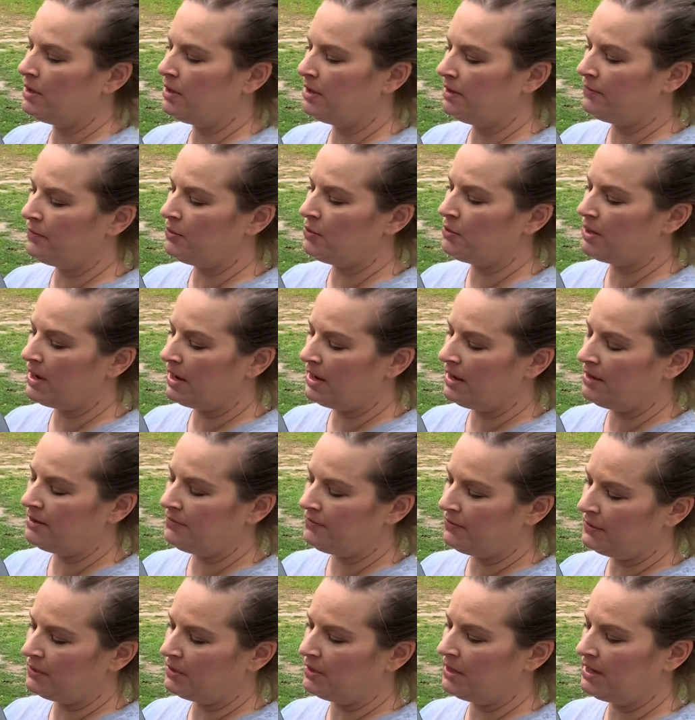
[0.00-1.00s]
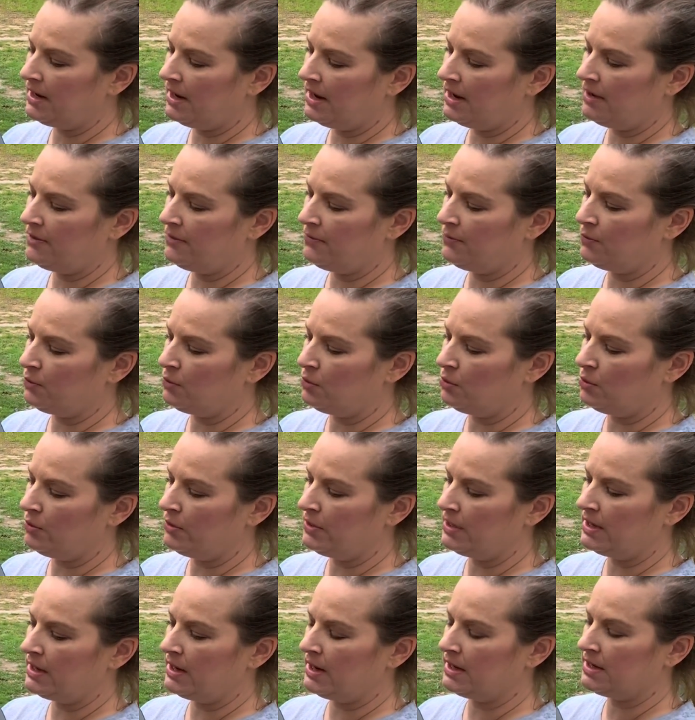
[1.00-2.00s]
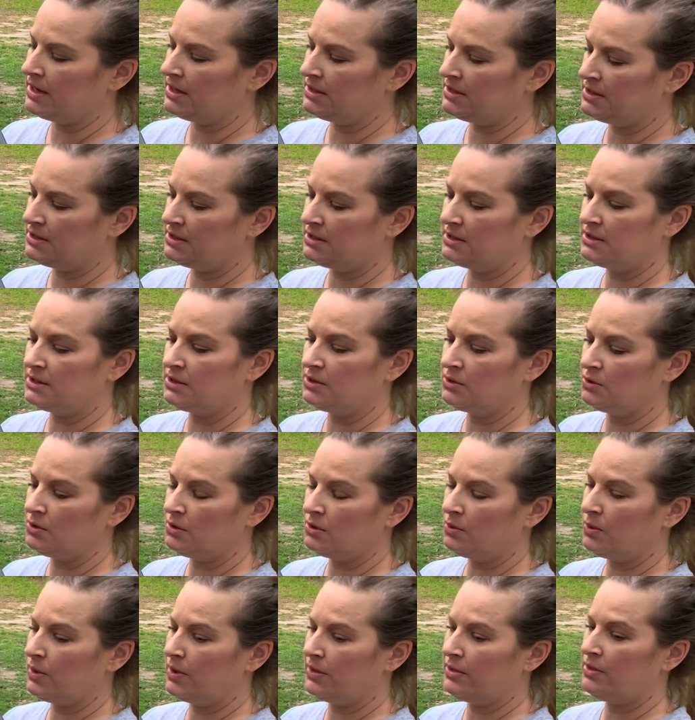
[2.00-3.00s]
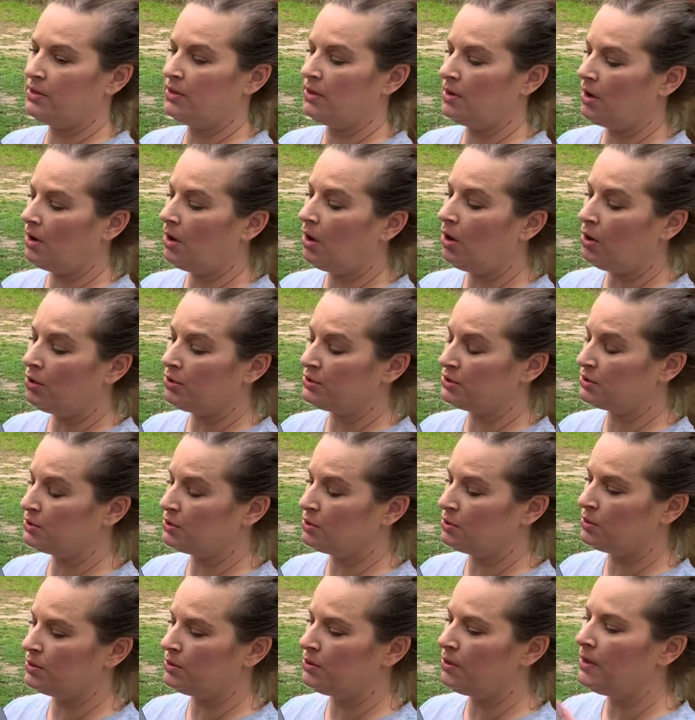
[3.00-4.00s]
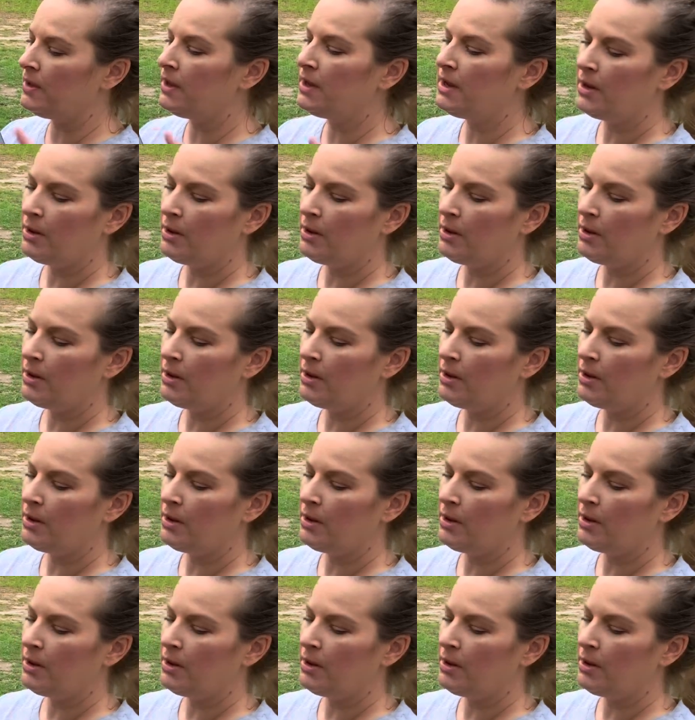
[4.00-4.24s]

If you can't fill it half full, then I guess just do it with all soil.